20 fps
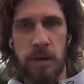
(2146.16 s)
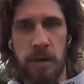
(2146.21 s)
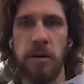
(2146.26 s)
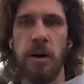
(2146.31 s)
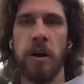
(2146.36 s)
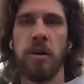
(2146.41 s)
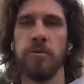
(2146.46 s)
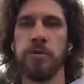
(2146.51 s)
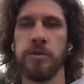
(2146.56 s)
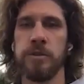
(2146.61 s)

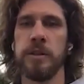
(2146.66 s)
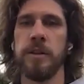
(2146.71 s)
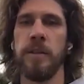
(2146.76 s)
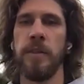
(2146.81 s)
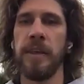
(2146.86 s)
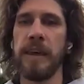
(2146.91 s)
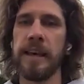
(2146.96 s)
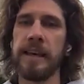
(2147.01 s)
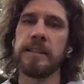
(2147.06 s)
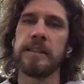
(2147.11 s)
around the
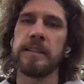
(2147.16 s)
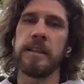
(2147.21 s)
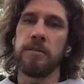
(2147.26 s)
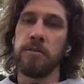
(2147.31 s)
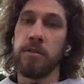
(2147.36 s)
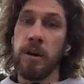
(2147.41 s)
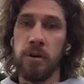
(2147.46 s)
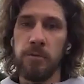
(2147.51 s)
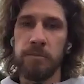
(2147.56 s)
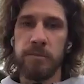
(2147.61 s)
things
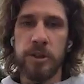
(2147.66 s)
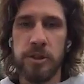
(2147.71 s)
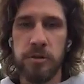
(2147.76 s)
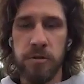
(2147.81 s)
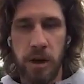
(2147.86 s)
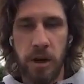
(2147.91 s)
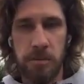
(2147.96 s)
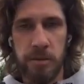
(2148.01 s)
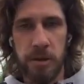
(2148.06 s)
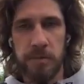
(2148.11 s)
around beach
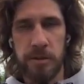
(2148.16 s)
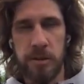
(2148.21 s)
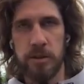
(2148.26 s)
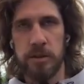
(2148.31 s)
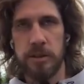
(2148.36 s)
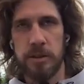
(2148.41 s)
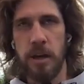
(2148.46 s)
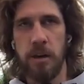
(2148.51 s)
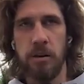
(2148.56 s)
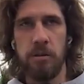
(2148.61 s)
volleyball,
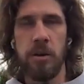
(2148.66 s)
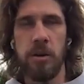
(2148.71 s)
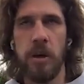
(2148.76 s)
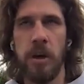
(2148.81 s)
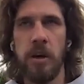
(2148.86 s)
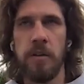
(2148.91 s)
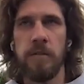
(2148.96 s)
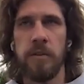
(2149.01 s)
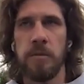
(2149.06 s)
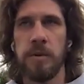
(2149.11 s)
because now
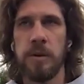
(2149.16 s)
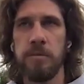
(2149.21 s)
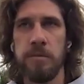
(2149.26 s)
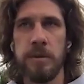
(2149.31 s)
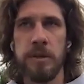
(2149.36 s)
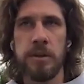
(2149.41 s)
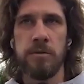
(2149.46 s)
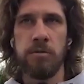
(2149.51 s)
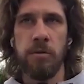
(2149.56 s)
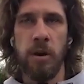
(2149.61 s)
for me
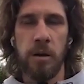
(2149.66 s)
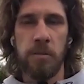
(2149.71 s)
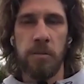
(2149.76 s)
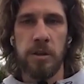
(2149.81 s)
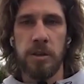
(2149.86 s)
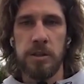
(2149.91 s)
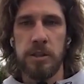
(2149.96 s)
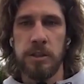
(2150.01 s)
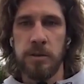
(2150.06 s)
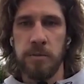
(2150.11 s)
beach
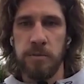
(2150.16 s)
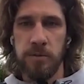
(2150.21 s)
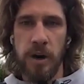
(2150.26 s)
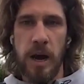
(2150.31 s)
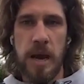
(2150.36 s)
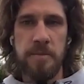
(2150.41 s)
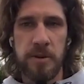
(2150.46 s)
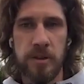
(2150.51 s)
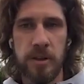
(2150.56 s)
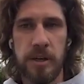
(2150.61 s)
volleyball is
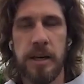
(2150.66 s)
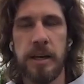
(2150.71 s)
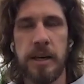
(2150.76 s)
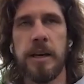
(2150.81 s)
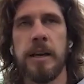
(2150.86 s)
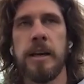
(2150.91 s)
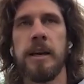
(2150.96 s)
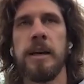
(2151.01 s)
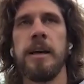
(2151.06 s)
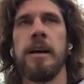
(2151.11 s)
primary.
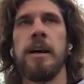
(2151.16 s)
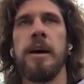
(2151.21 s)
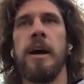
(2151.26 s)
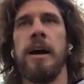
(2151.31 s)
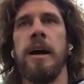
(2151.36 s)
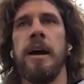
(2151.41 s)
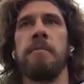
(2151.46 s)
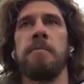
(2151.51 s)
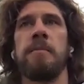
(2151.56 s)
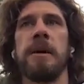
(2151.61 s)

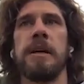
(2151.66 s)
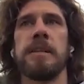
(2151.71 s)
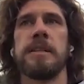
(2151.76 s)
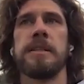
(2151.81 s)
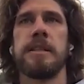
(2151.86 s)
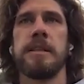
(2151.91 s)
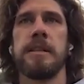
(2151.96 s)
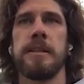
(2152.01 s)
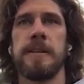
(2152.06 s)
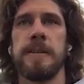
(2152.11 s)
But
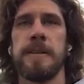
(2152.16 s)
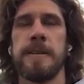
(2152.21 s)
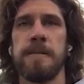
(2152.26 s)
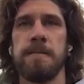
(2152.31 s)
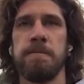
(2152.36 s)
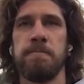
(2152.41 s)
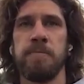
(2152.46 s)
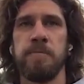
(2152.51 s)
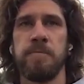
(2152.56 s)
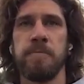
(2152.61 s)

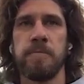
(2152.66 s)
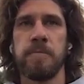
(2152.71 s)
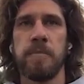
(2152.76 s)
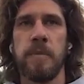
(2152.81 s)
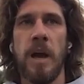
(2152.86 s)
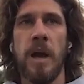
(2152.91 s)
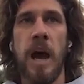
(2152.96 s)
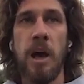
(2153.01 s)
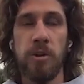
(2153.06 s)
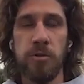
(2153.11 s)

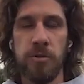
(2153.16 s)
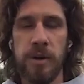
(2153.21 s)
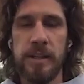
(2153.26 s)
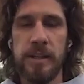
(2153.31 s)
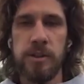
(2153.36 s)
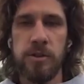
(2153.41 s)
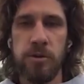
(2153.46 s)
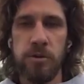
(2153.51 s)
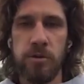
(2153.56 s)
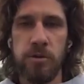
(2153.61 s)
I
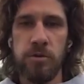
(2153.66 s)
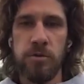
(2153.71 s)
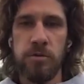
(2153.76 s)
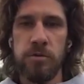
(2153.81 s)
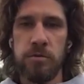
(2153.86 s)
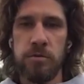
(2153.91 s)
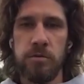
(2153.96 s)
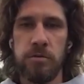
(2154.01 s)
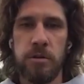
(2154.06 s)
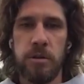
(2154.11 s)
already
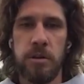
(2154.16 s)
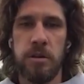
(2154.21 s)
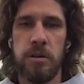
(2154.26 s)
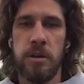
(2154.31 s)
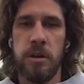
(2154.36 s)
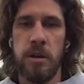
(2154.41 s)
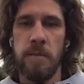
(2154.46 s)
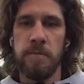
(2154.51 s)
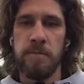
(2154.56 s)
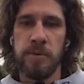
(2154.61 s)
do
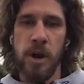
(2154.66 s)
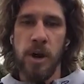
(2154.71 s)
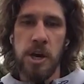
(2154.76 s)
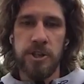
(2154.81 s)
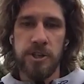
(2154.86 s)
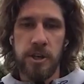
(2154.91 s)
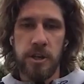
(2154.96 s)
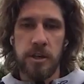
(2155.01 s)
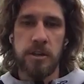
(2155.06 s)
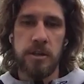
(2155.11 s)
a
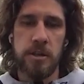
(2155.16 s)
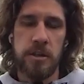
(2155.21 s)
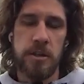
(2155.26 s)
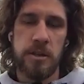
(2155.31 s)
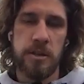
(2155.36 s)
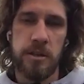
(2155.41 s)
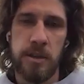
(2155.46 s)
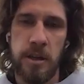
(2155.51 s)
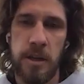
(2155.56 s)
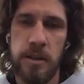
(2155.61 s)
project
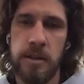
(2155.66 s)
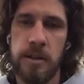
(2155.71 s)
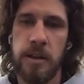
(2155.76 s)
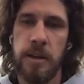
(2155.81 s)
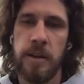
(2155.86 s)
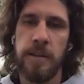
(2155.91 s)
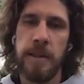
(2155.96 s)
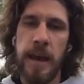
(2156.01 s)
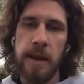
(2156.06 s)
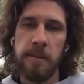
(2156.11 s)
that
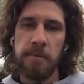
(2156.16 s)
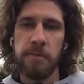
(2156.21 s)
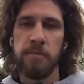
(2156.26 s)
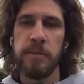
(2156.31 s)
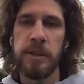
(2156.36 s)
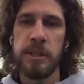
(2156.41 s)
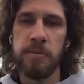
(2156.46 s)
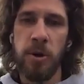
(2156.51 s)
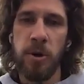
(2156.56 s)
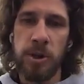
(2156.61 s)
named
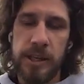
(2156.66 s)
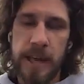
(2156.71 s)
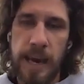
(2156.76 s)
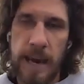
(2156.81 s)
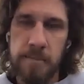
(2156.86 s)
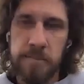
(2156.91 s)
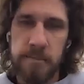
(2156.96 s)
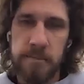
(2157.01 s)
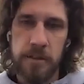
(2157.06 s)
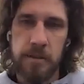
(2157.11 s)
Beach Box
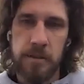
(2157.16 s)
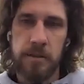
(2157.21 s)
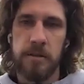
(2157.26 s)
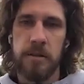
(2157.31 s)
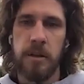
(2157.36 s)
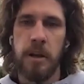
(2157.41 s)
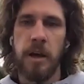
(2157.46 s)
Camps.